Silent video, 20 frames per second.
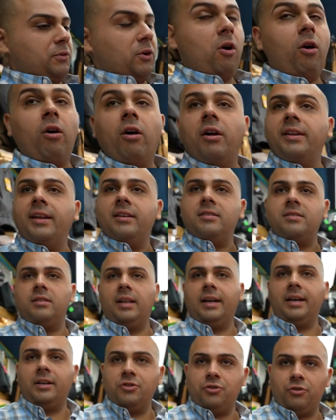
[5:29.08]
for car, there's
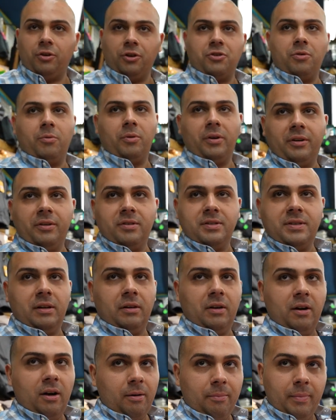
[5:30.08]
like construction workers, they'll
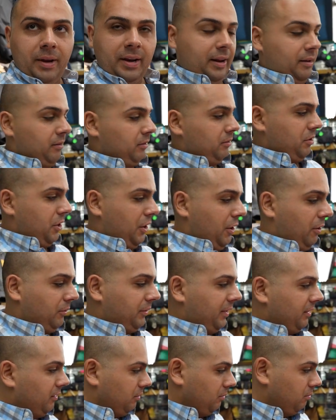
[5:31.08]
come and they'll, you know,
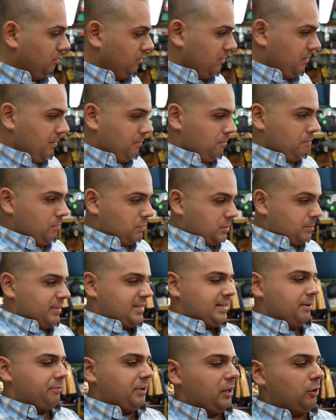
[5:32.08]
they'll
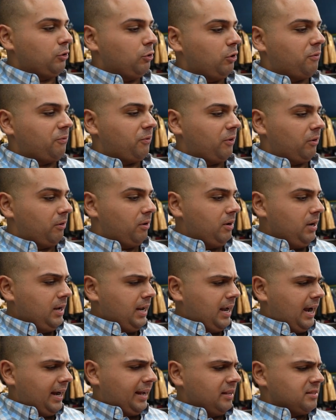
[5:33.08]
specifically look for,
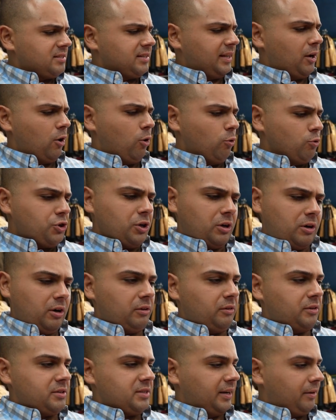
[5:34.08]
I guess, like OSHA
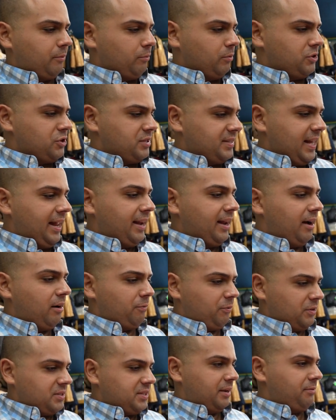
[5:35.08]
colors, like which stand
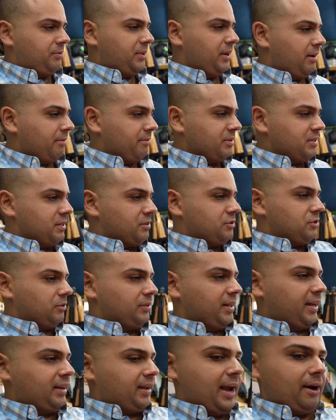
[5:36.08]
out for safety, obviously, so
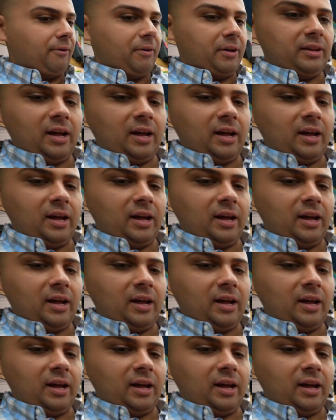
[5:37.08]
they carry a